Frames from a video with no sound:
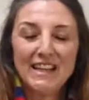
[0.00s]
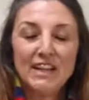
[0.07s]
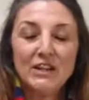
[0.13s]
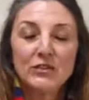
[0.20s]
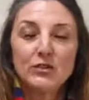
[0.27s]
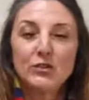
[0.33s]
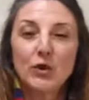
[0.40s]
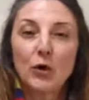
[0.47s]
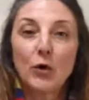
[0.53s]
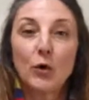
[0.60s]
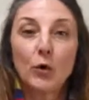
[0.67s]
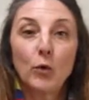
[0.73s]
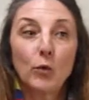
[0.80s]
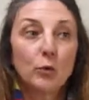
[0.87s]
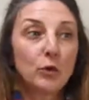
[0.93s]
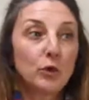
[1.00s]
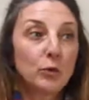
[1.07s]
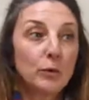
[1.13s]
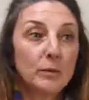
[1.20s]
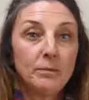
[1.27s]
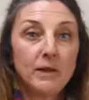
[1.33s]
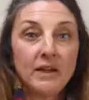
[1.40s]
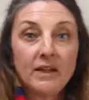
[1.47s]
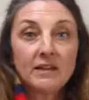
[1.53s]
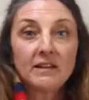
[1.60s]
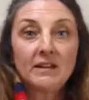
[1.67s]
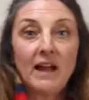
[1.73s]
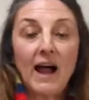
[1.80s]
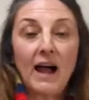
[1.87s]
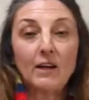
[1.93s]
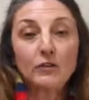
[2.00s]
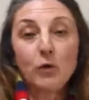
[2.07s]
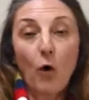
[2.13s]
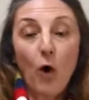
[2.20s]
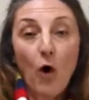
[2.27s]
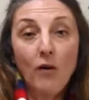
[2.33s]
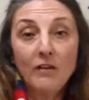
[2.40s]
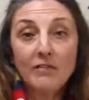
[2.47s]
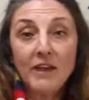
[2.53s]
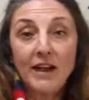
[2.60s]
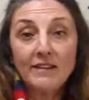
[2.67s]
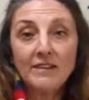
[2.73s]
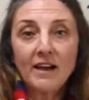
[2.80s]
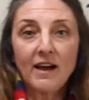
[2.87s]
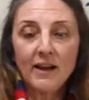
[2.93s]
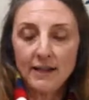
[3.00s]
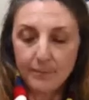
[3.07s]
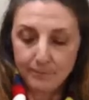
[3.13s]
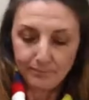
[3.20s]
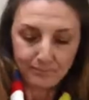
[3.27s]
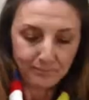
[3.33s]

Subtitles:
So you would be in class all of that time.